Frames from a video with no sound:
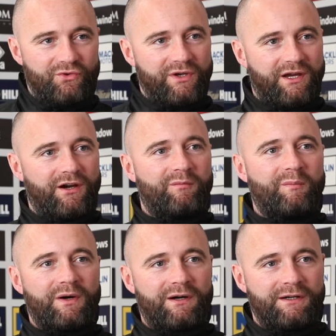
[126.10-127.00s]
going to
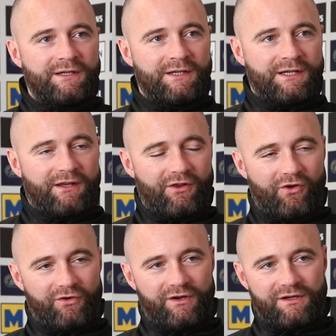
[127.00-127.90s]
come, but the
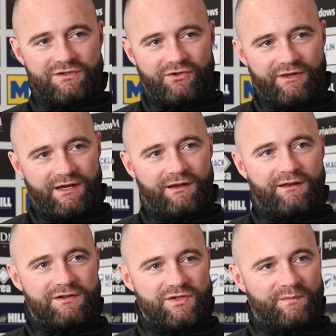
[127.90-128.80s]
longer it goes on, the
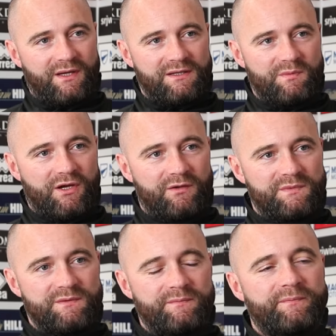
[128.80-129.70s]
harder it sometimes becomes.